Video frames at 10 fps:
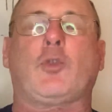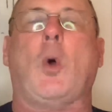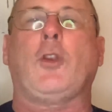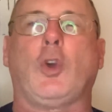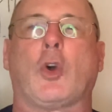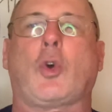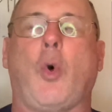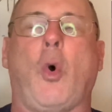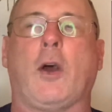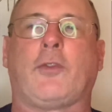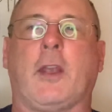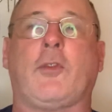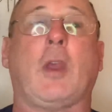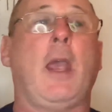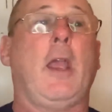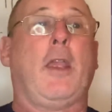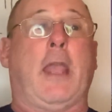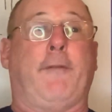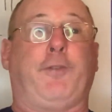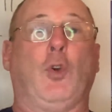what your cause is.
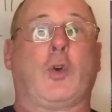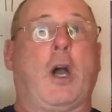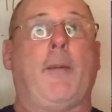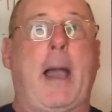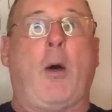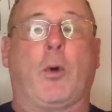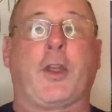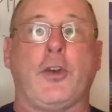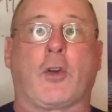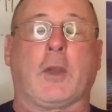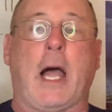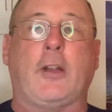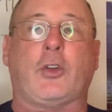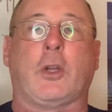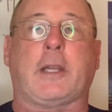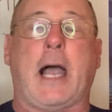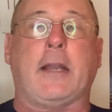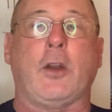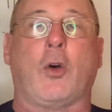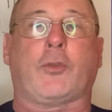If you come out with a neurological
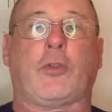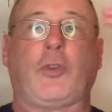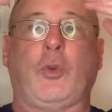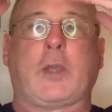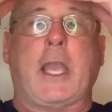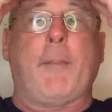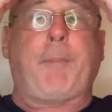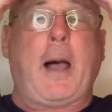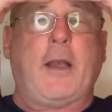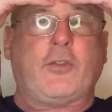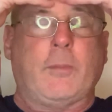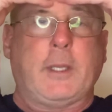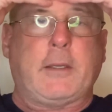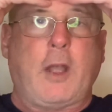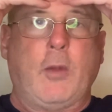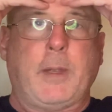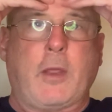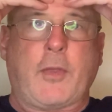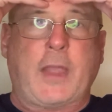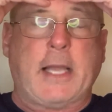diagnosis, you can't possibly tell me
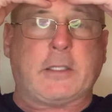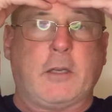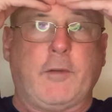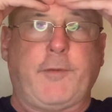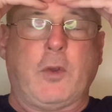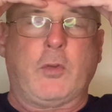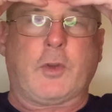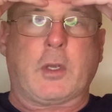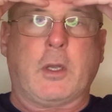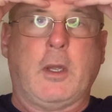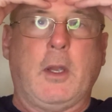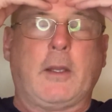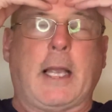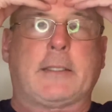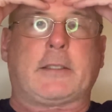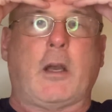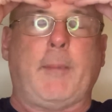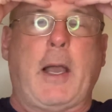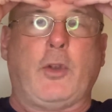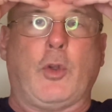that that's confusing, that
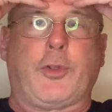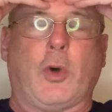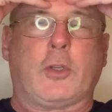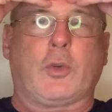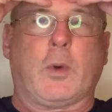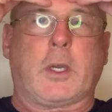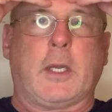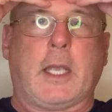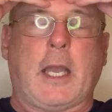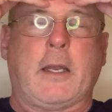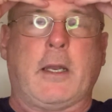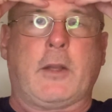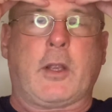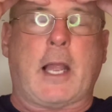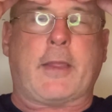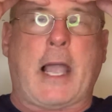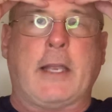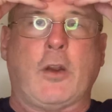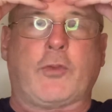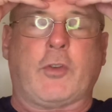somehow you thought you were going to get a
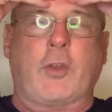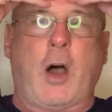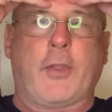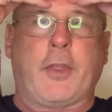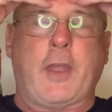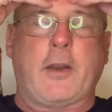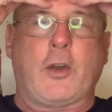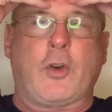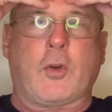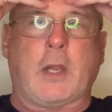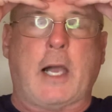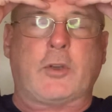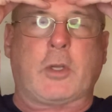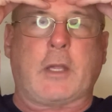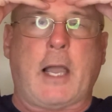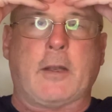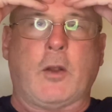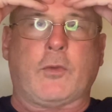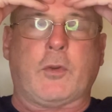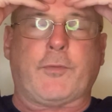diagnosis other than a neurological
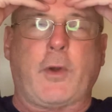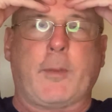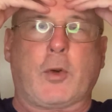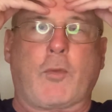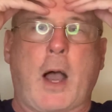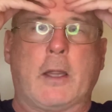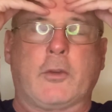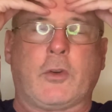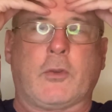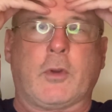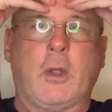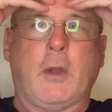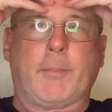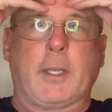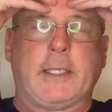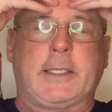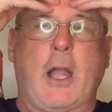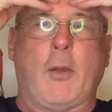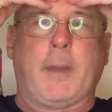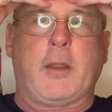diagnosis from a neurologist. Please
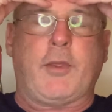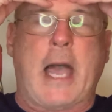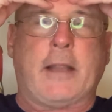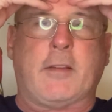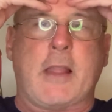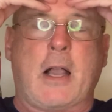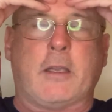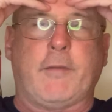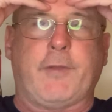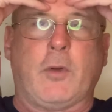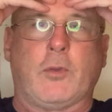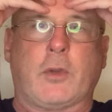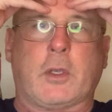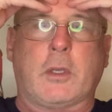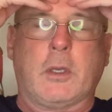tell me that's not confusing.